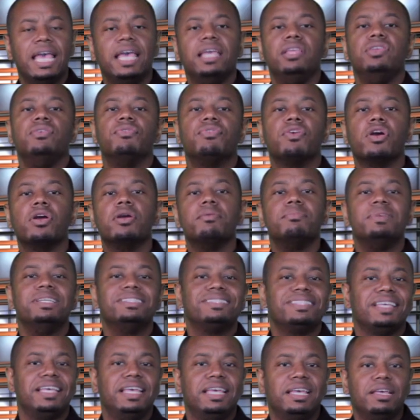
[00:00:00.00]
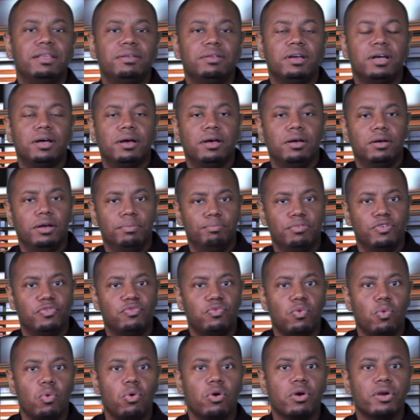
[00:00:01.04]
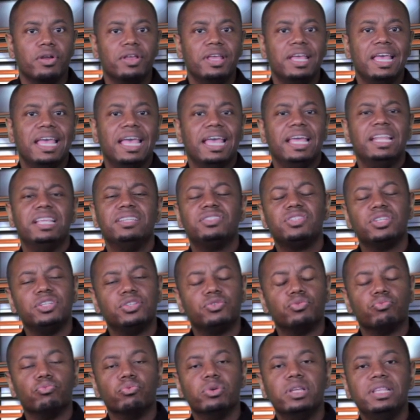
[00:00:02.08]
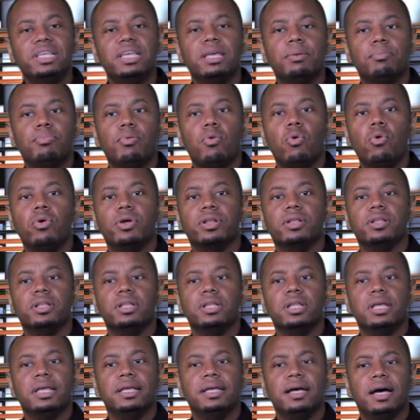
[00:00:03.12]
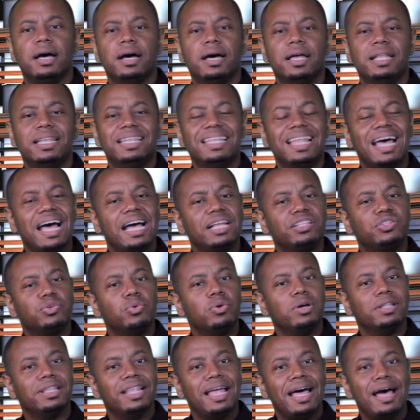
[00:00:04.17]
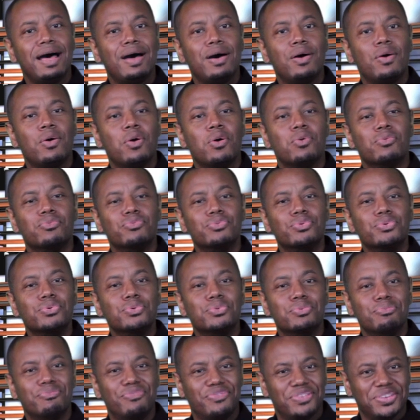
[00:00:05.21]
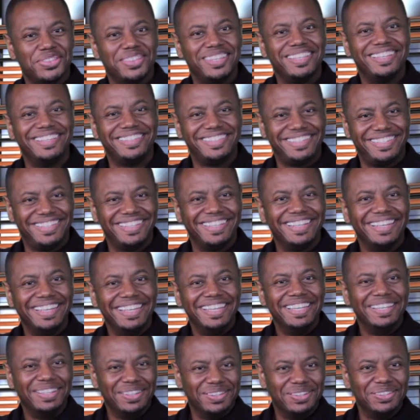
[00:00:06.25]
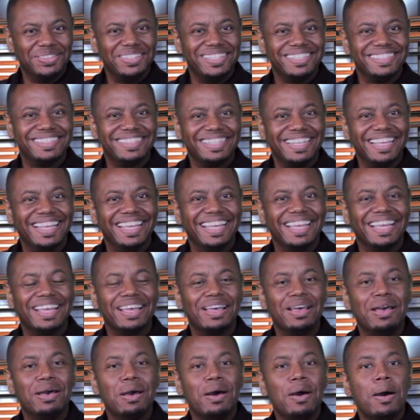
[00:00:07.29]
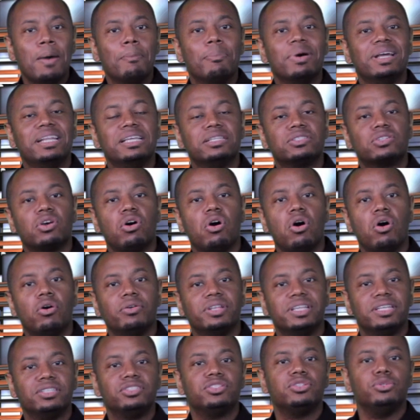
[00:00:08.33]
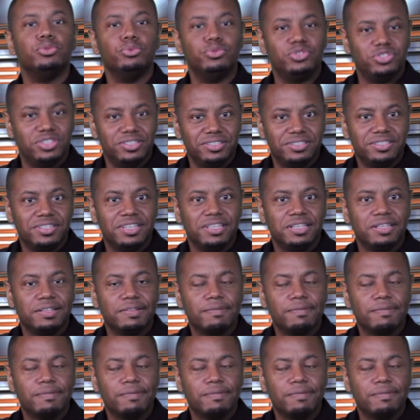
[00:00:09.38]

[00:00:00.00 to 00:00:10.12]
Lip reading: And you've heard me say it before. And it's really important not to allow room for this, this thing. But it's called excuses.